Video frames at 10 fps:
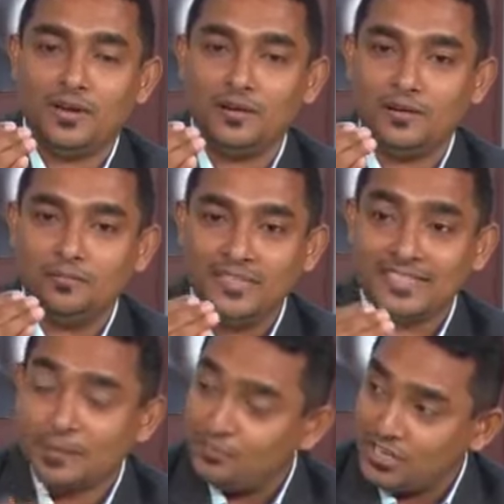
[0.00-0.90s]
uh, the
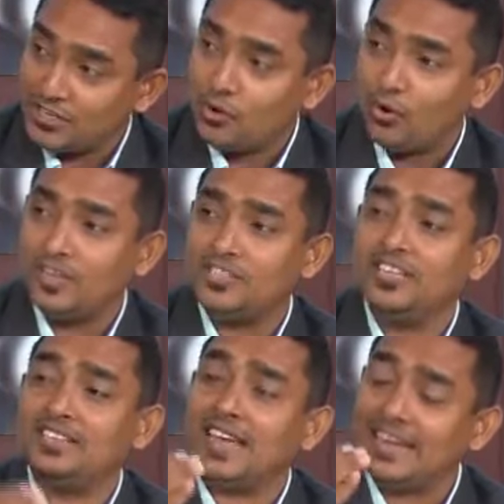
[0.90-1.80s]
subject knowledge,
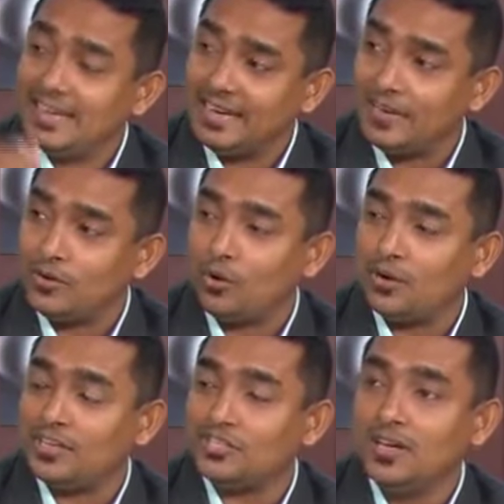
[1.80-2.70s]
the technical
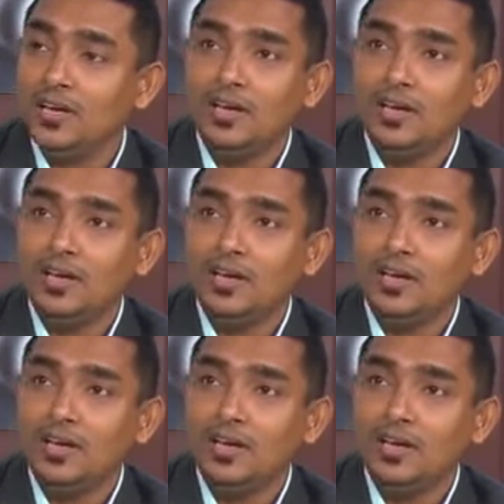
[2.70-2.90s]
knowledge,